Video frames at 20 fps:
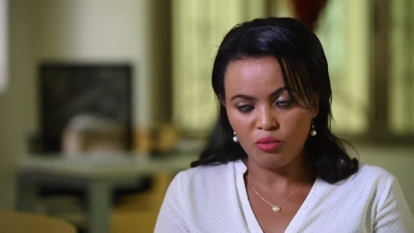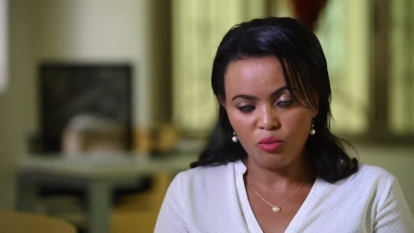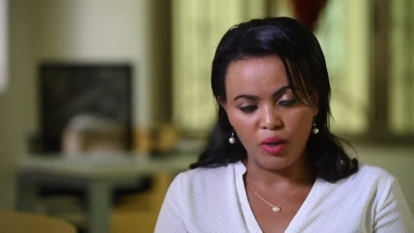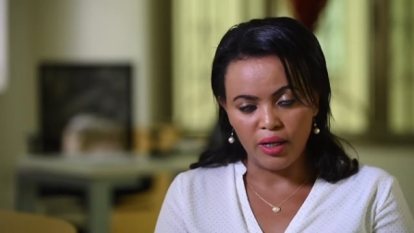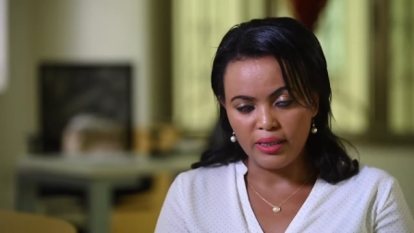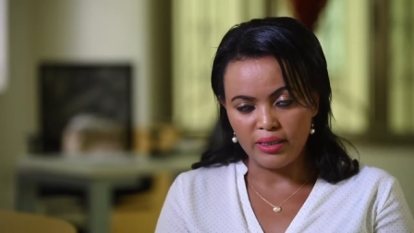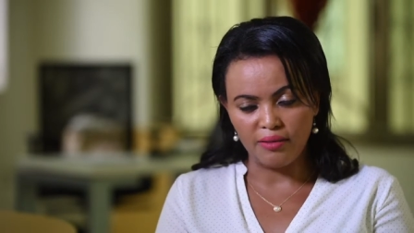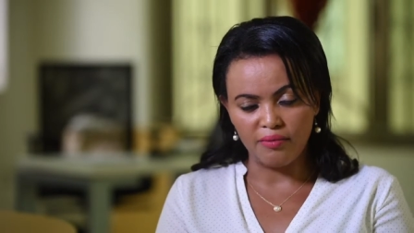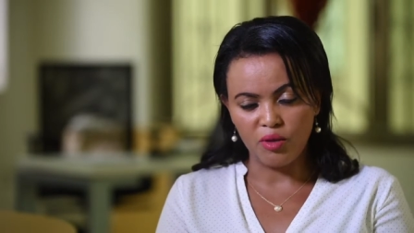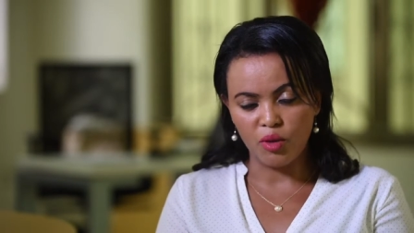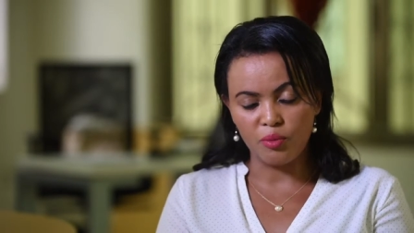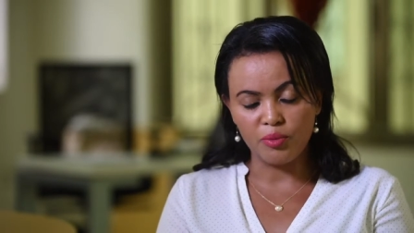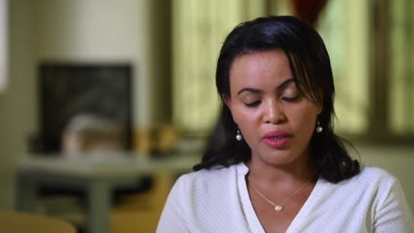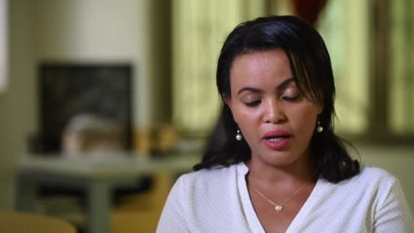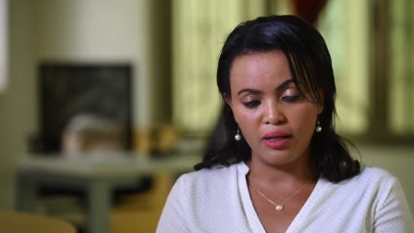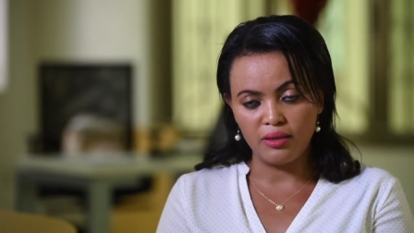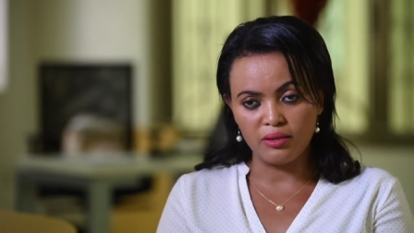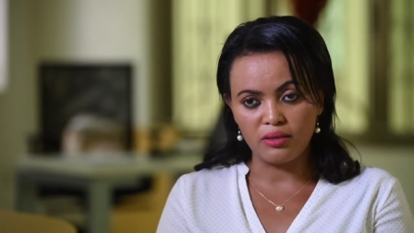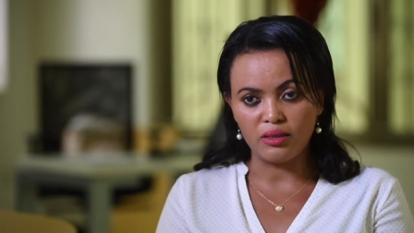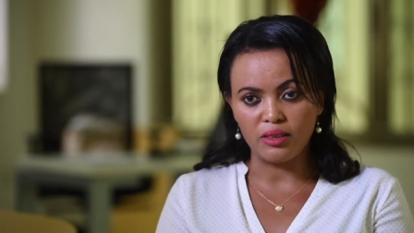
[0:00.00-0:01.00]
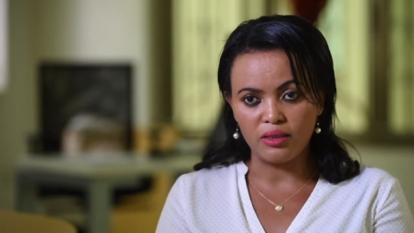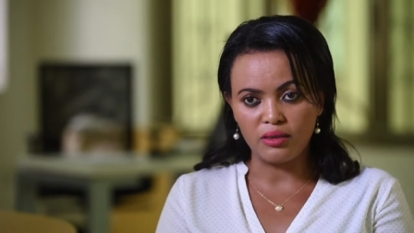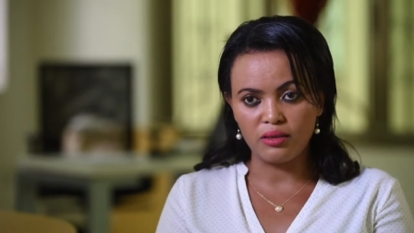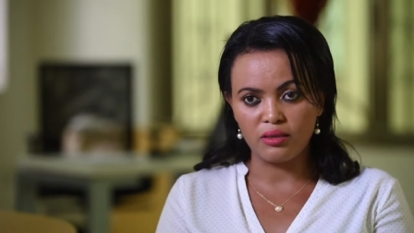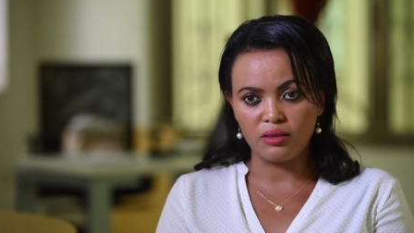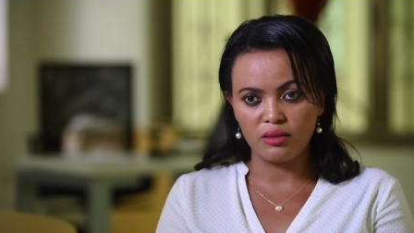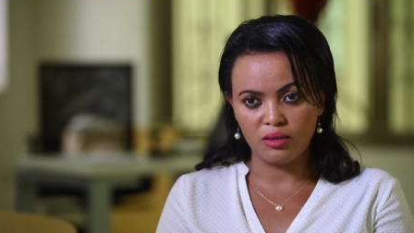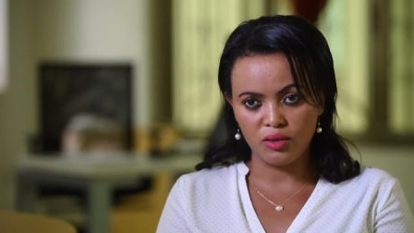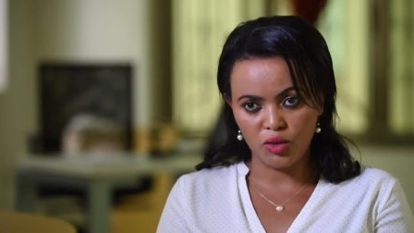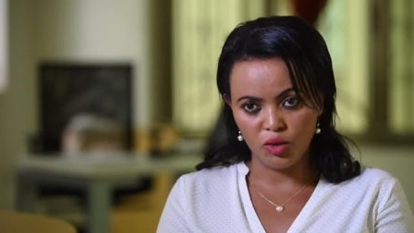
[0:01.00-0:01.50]
well-developed
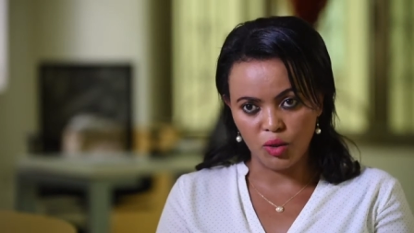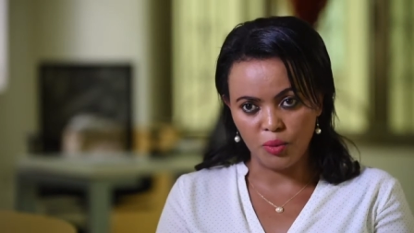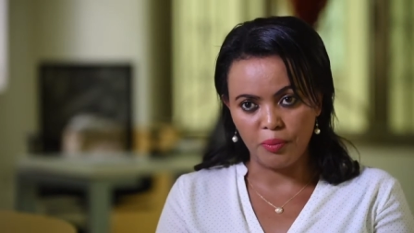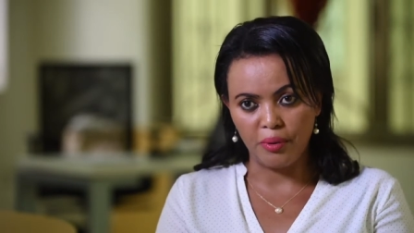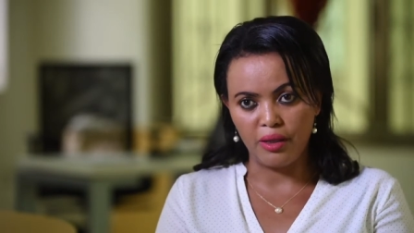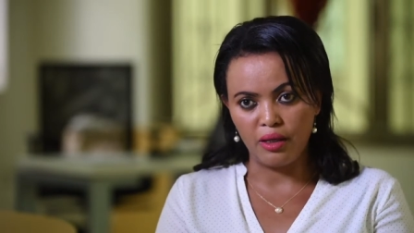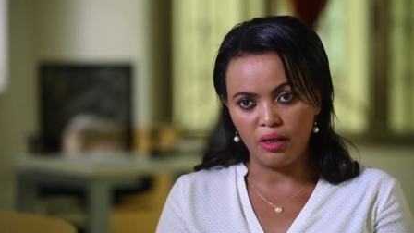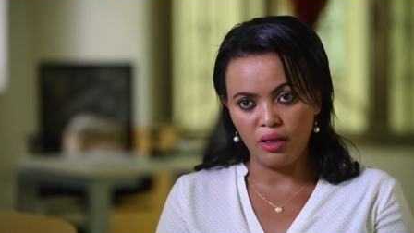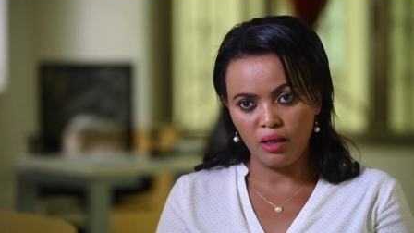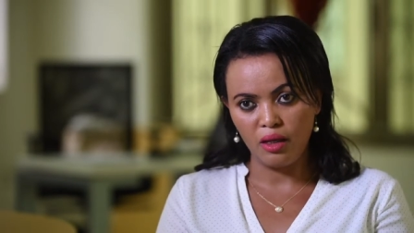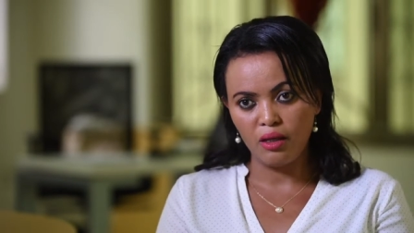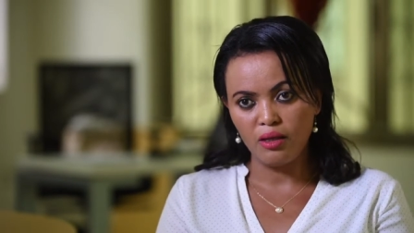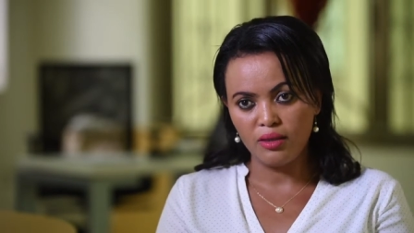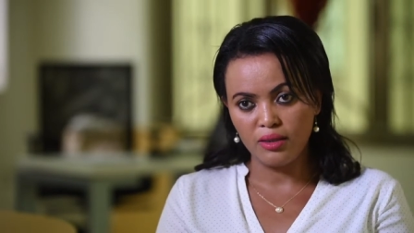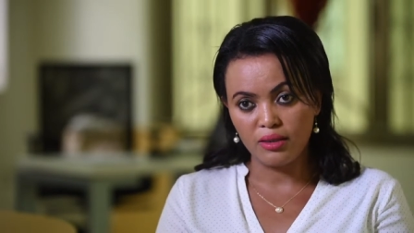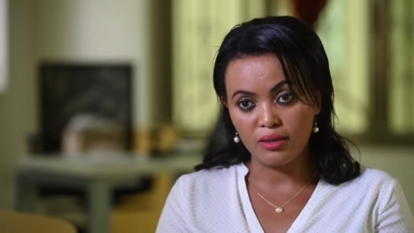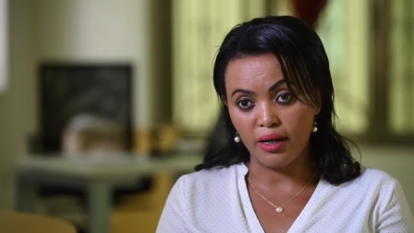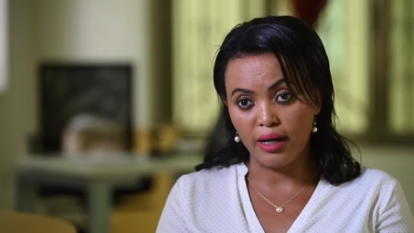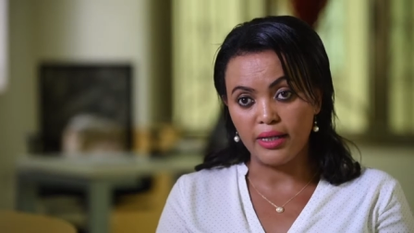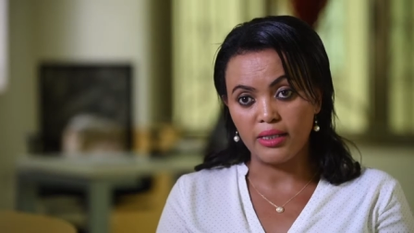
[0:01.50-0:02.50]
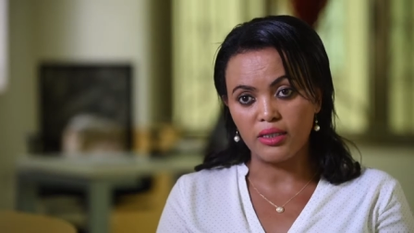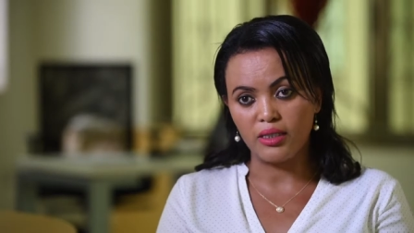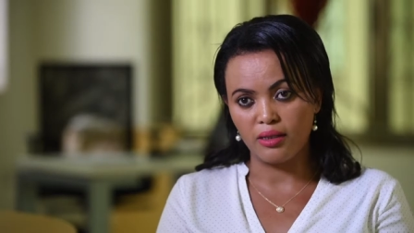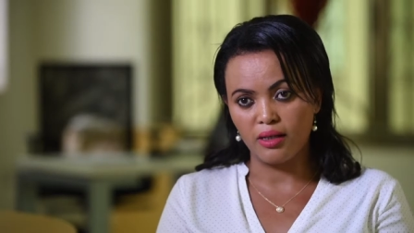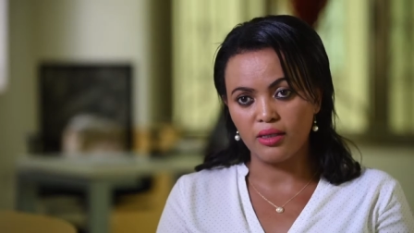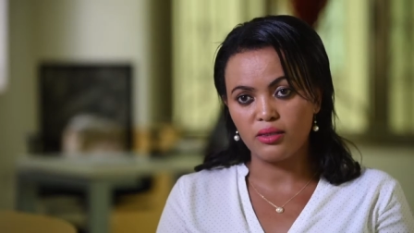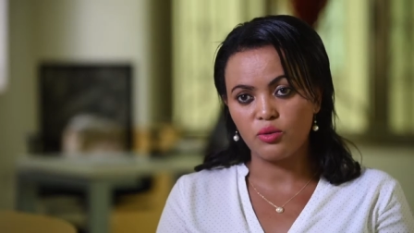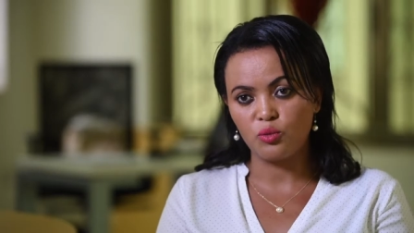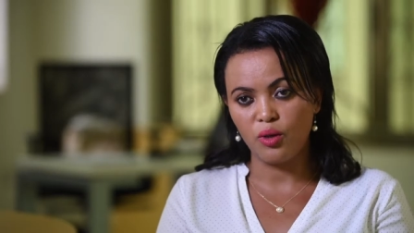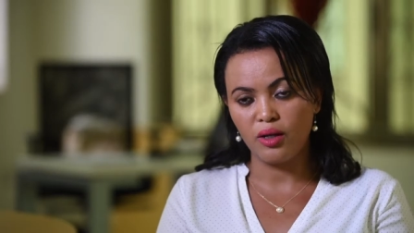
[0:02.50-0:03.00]
countries, could be tried here as